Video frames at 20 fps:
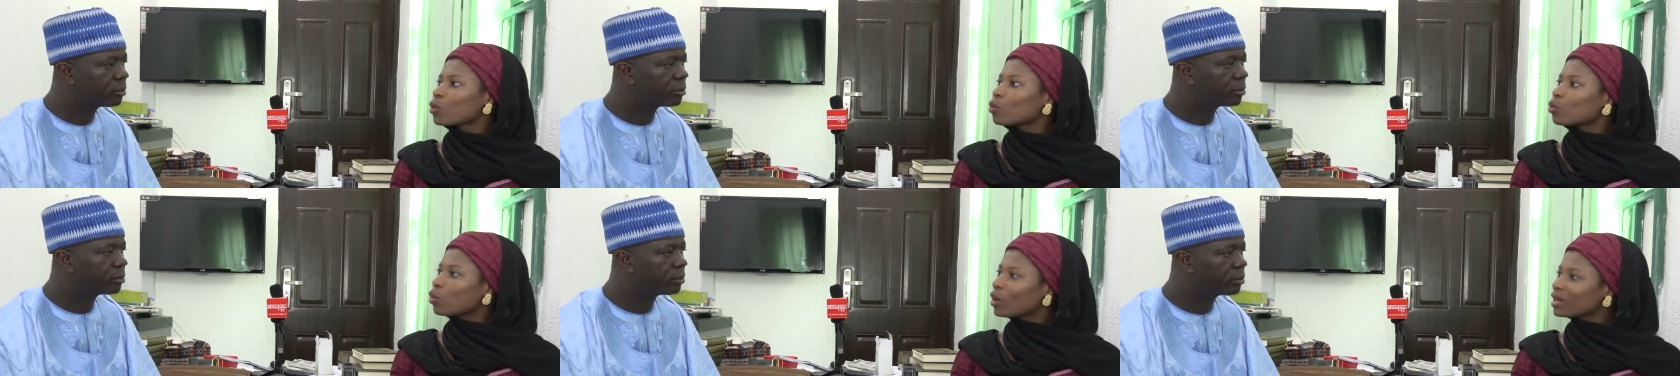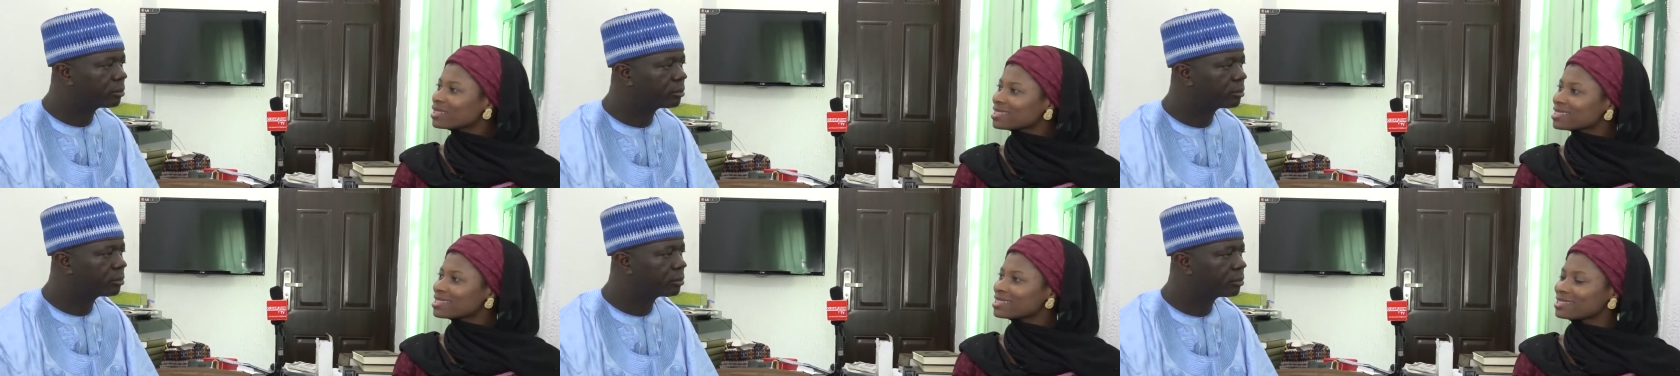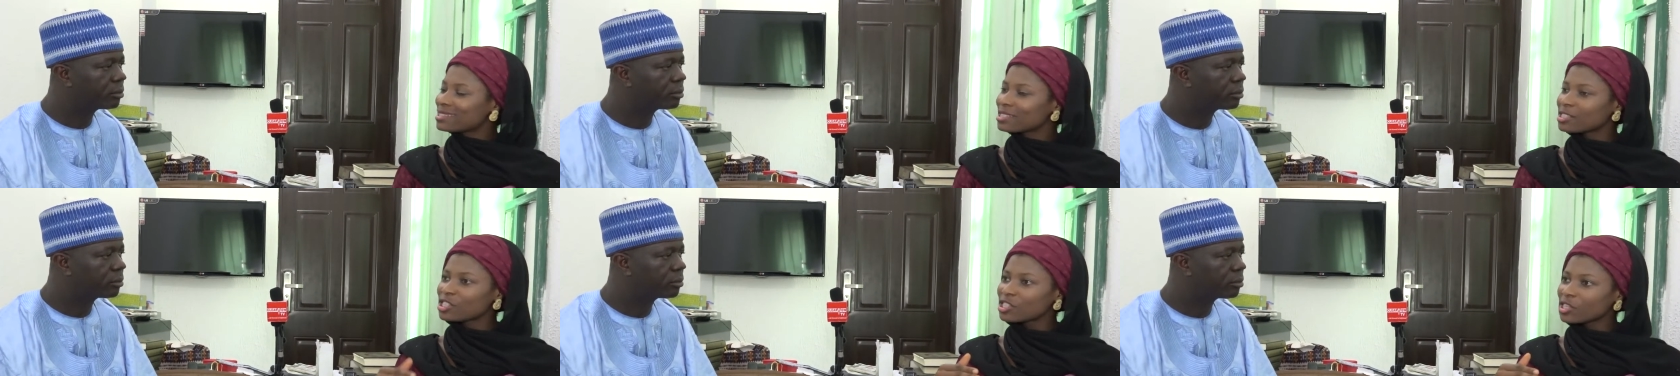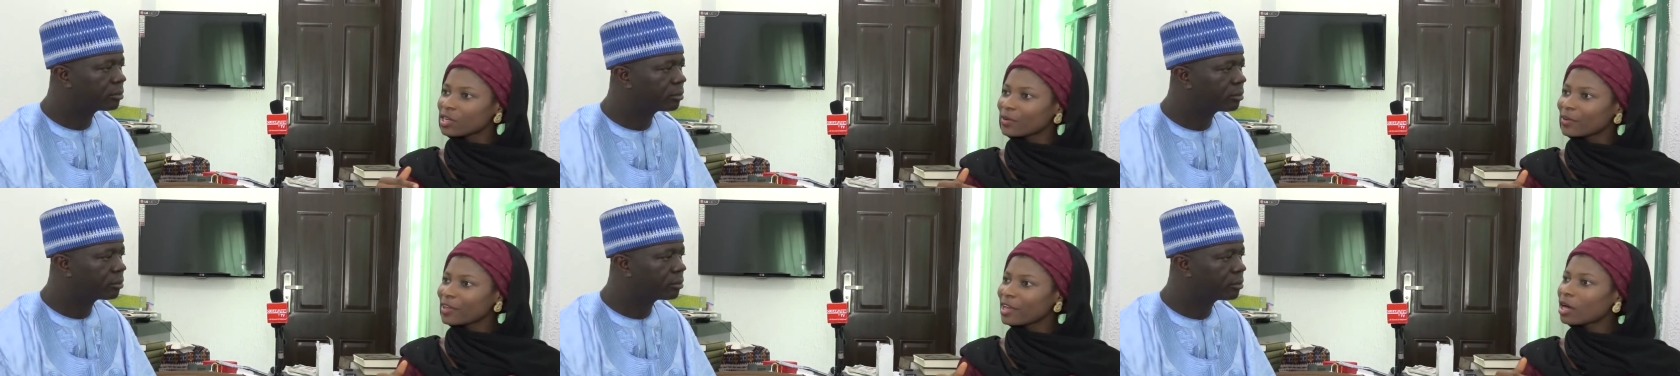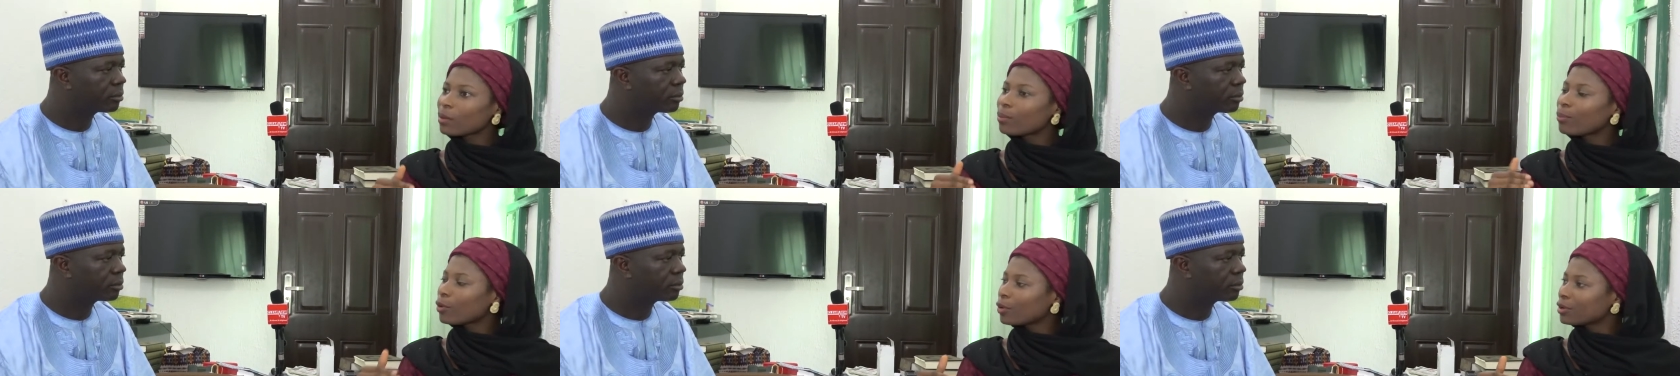Speaker 1: What is the
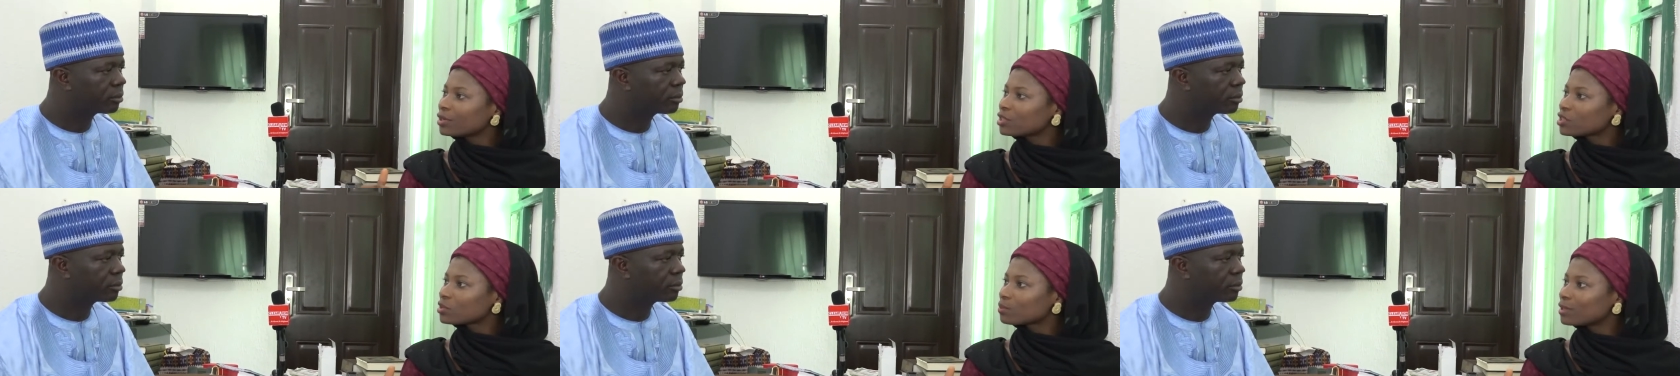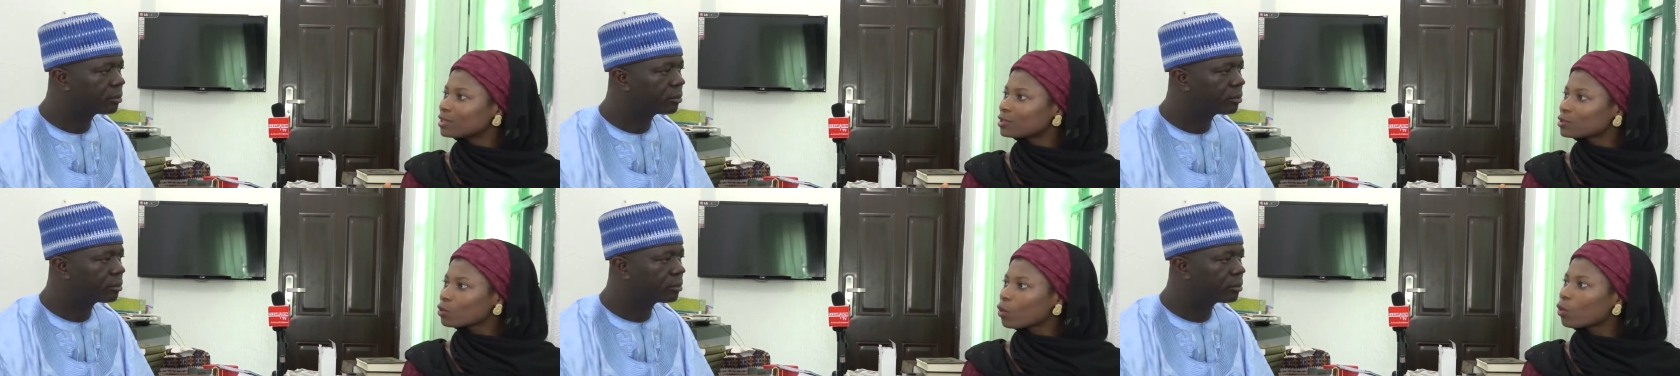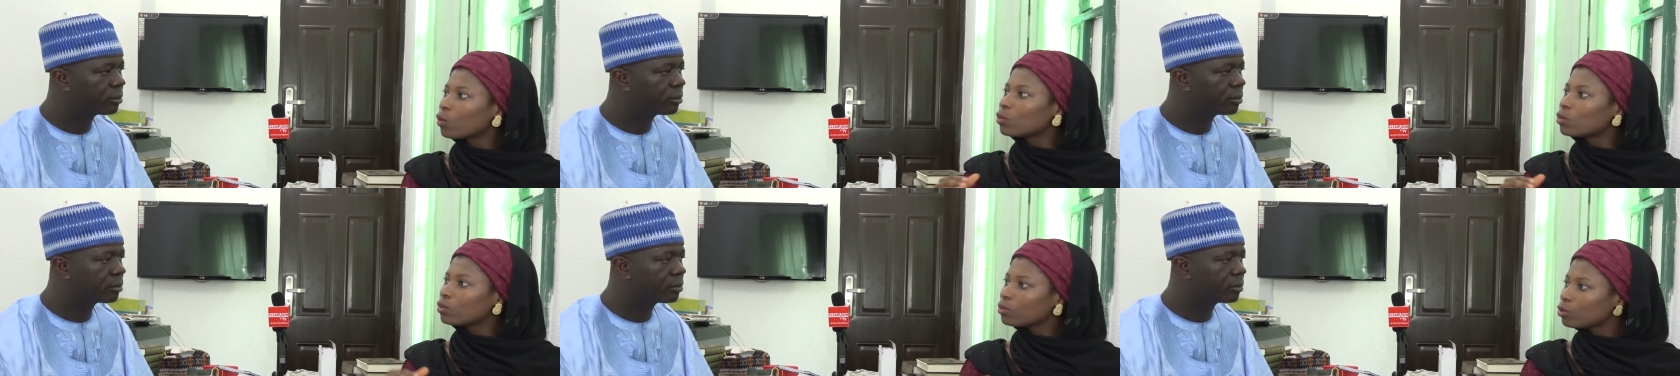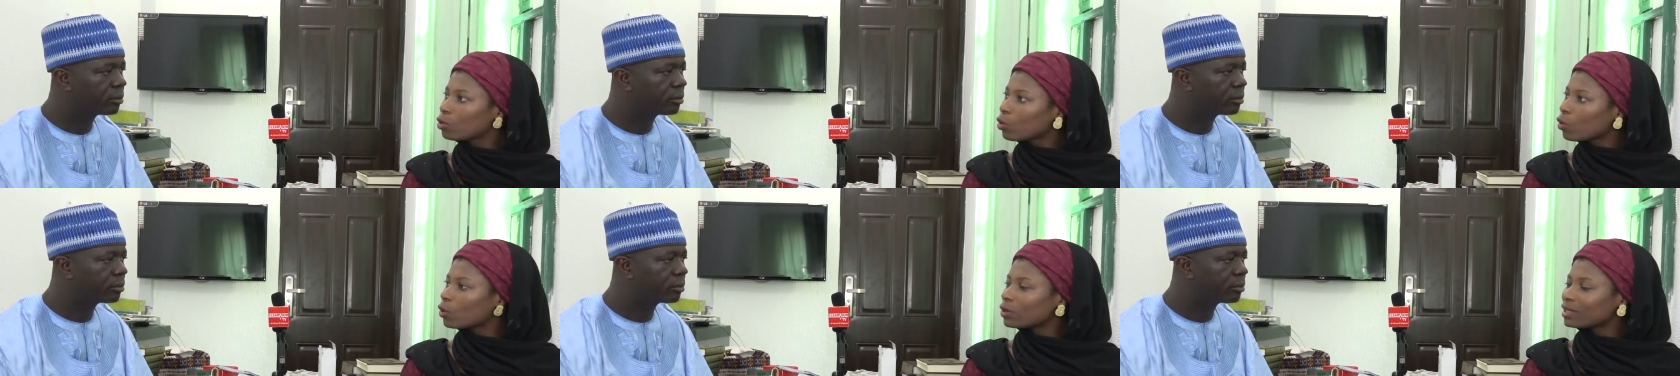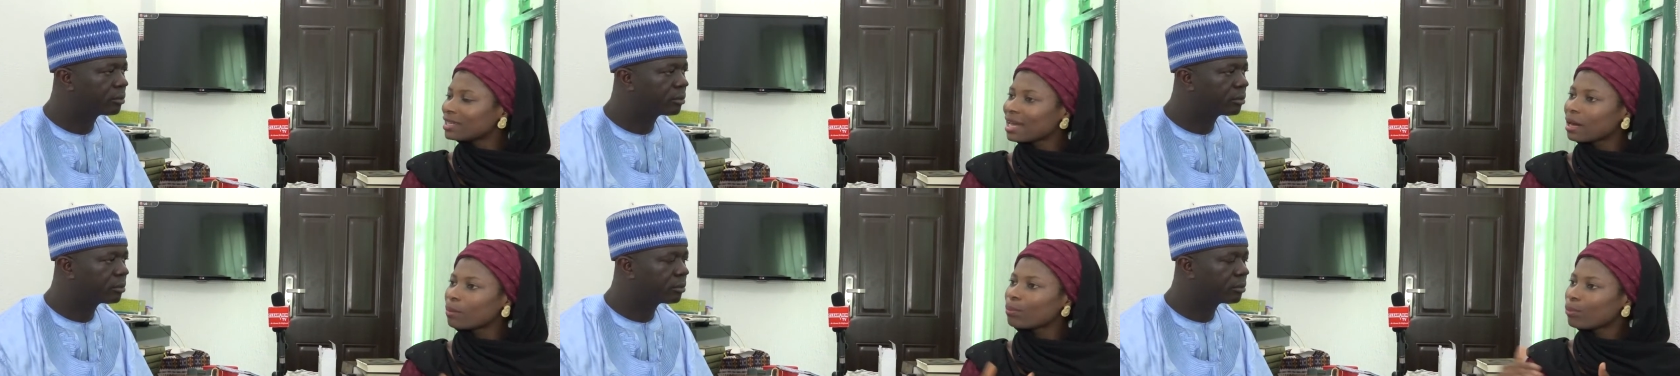Sharia punishment or
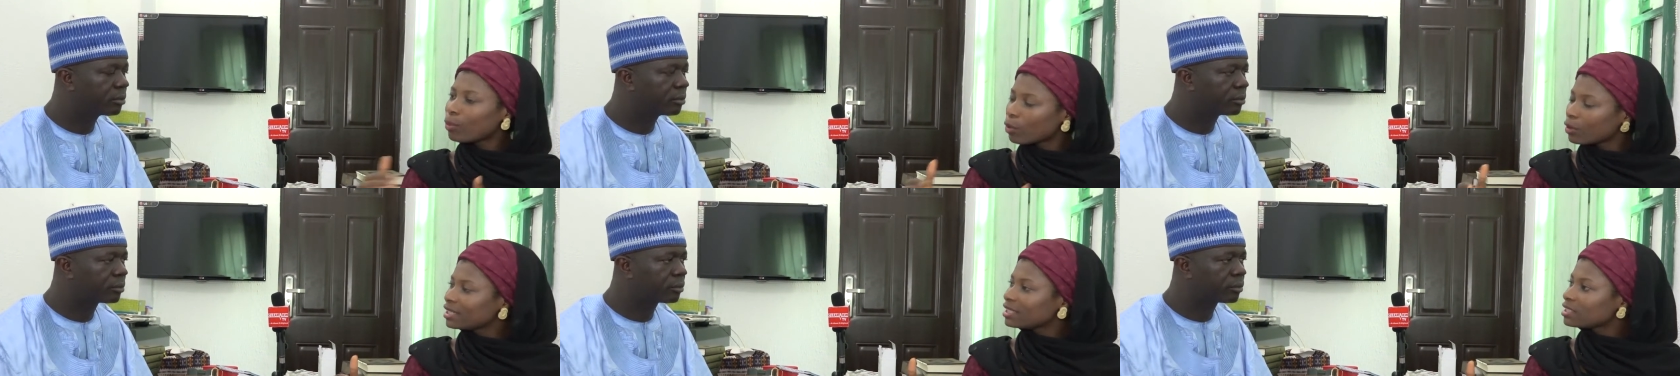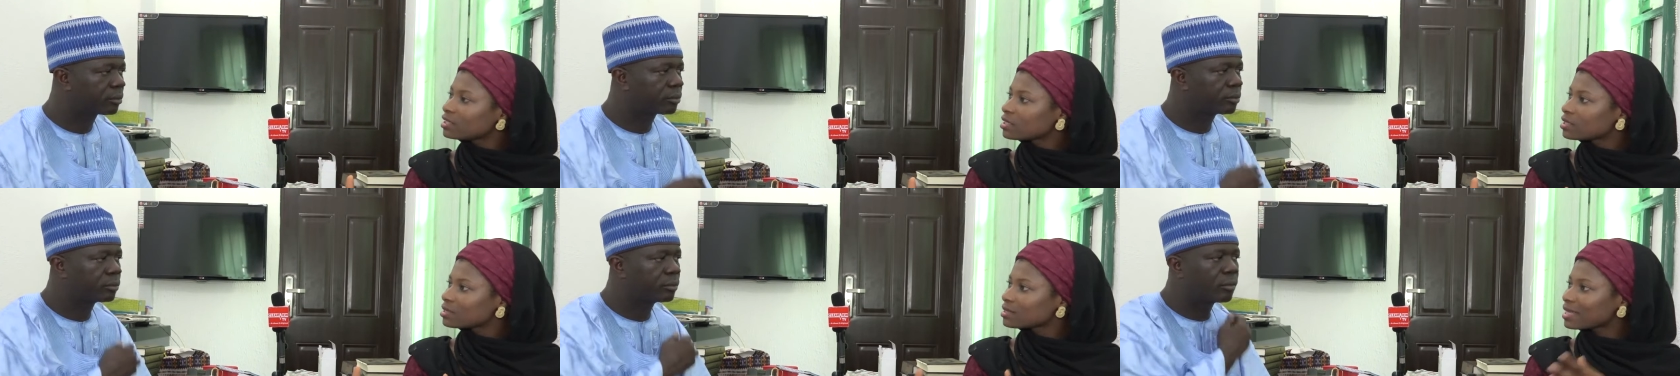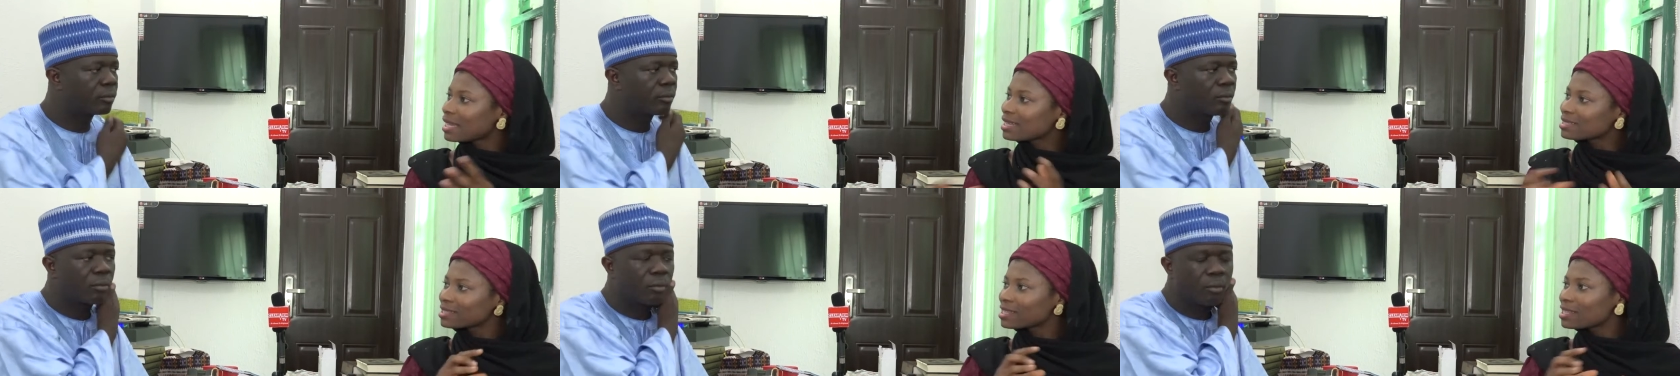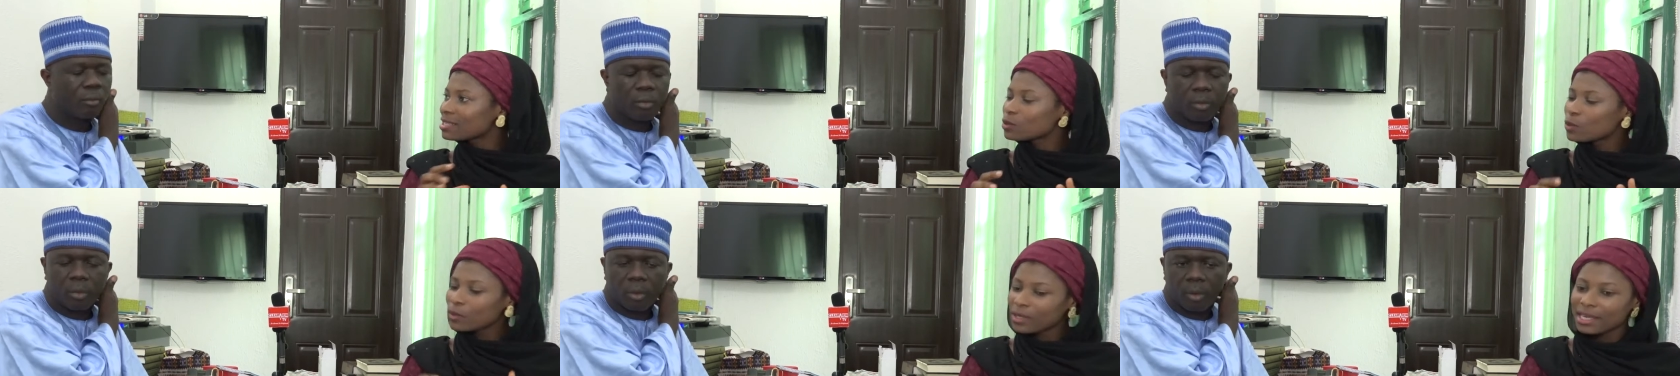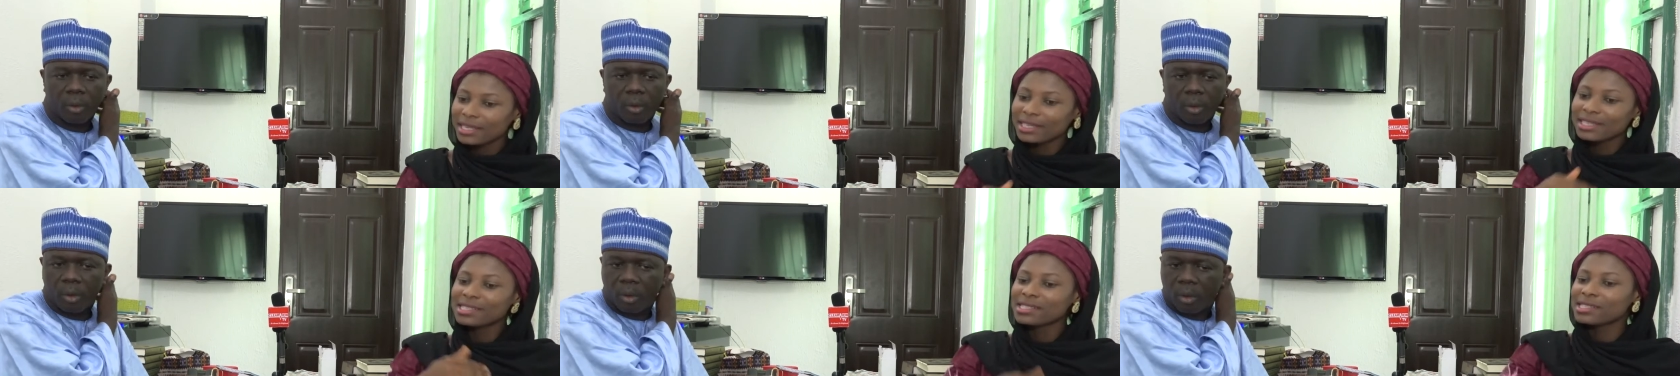law that punishes that says,
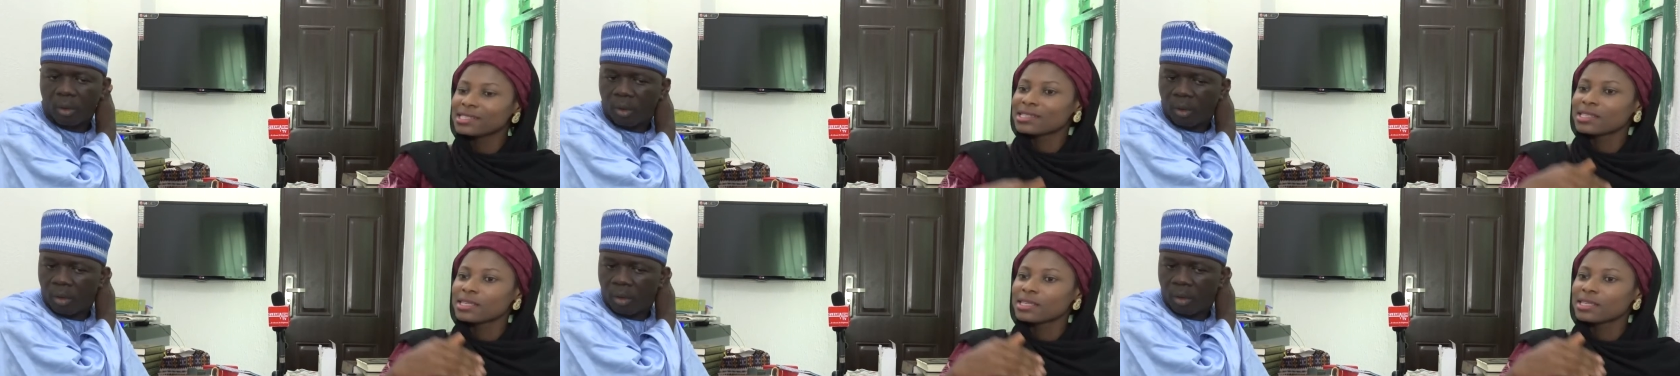okay, this is